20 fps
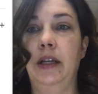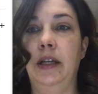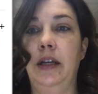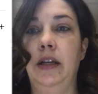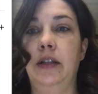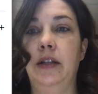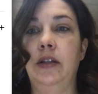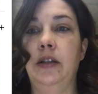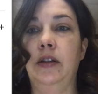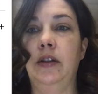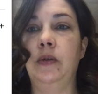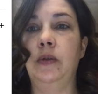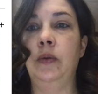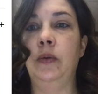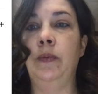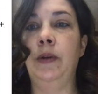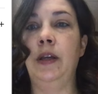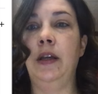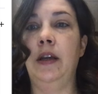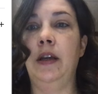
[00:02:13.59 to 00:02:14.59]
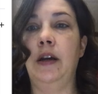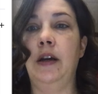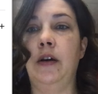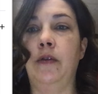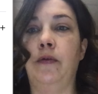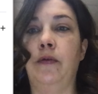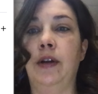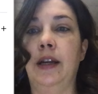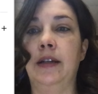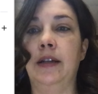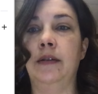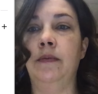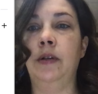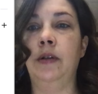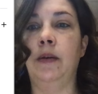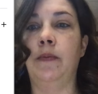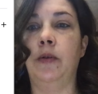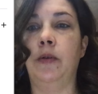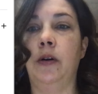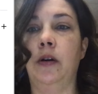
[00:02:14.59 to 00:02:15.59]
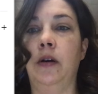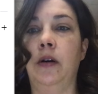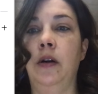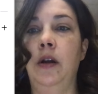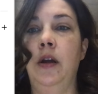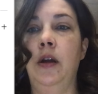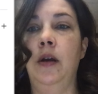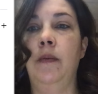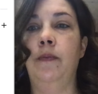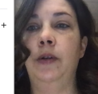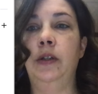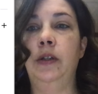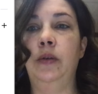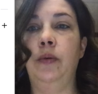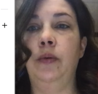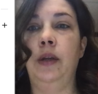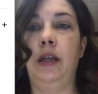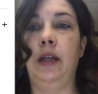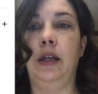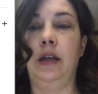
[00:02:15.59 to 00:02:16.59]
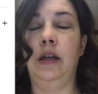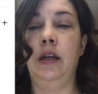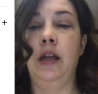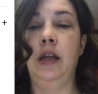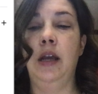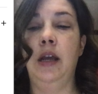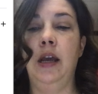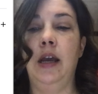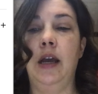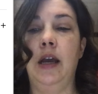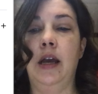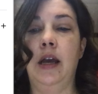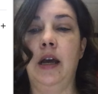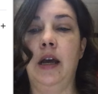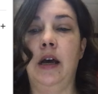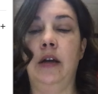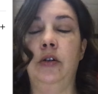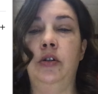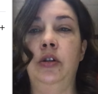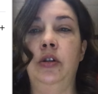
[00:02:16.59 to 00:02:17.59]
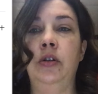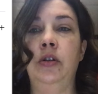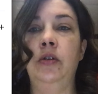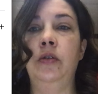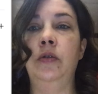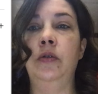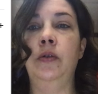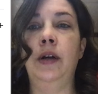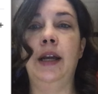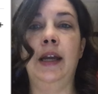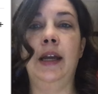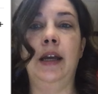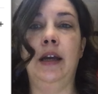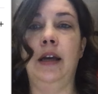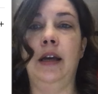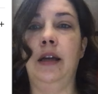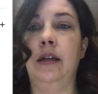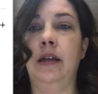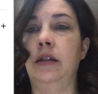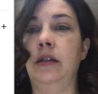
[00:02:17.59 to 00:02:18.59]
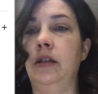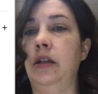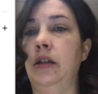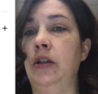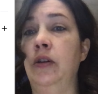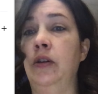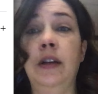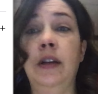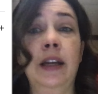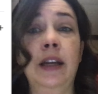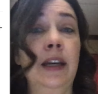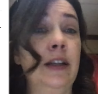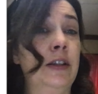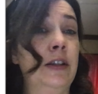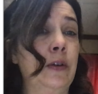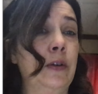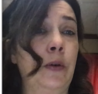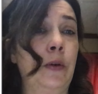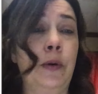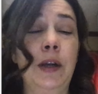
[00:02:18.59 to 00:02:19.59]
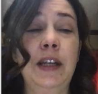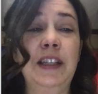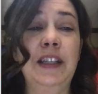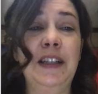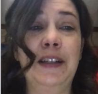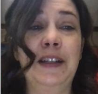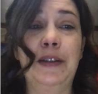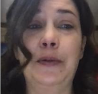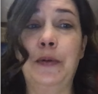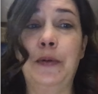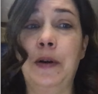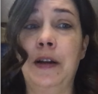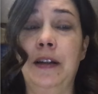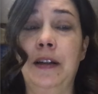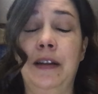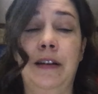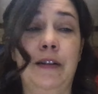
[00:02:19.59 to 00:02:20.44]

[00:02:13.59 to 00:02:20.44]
So this will be a random number between 2 and, you can get as crazy as you want here.